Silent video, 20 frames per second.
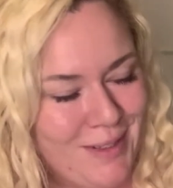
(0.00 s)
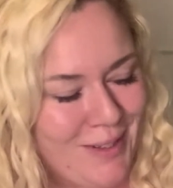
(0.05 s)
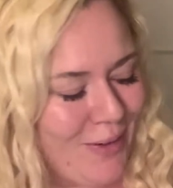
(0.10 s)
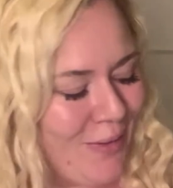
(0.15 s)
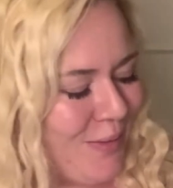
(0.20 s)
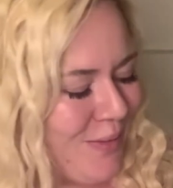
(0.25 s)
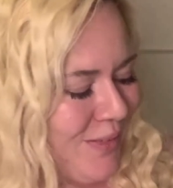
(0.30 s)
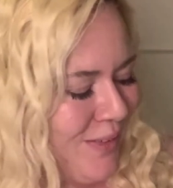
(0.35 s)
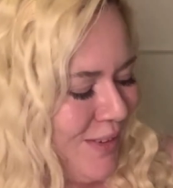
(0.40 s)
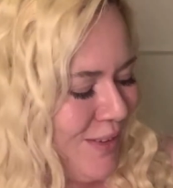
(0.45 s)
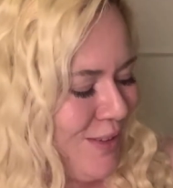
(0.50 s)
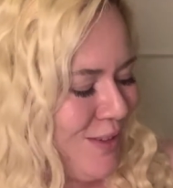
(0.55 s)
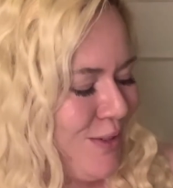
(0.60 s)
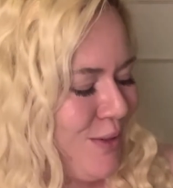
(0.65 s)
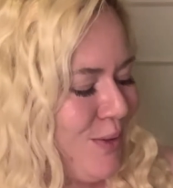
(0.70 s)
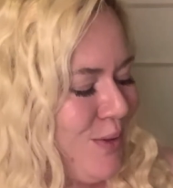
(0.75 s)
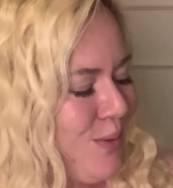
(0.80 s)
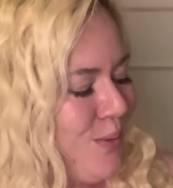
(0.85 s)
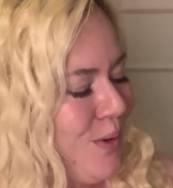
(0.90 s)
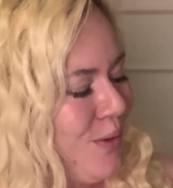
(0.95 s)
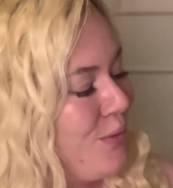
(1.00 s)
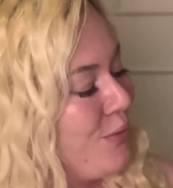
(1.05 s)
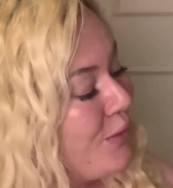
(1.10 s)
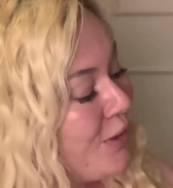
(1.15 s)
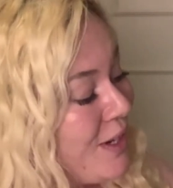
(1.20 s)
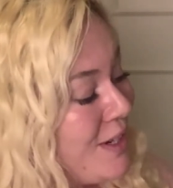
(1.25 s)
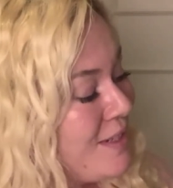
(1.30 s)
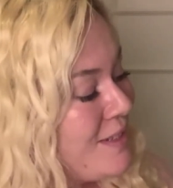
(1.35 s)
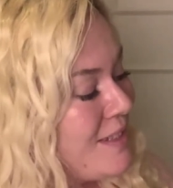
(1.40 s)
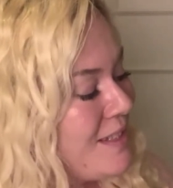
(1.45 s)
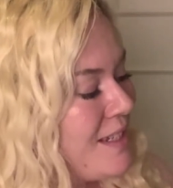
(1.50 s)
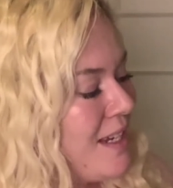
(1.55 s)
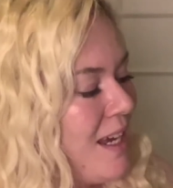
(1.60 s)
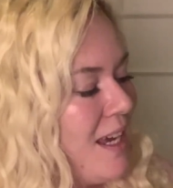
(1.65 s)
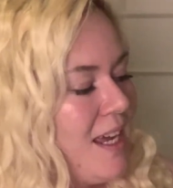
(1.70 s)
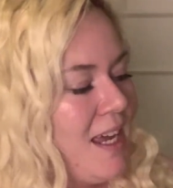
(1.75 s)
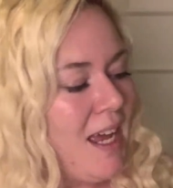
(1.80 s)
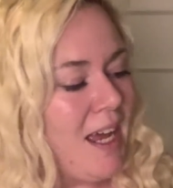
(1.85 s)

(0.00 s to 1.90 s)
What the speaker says: so I'm gonna show you it first.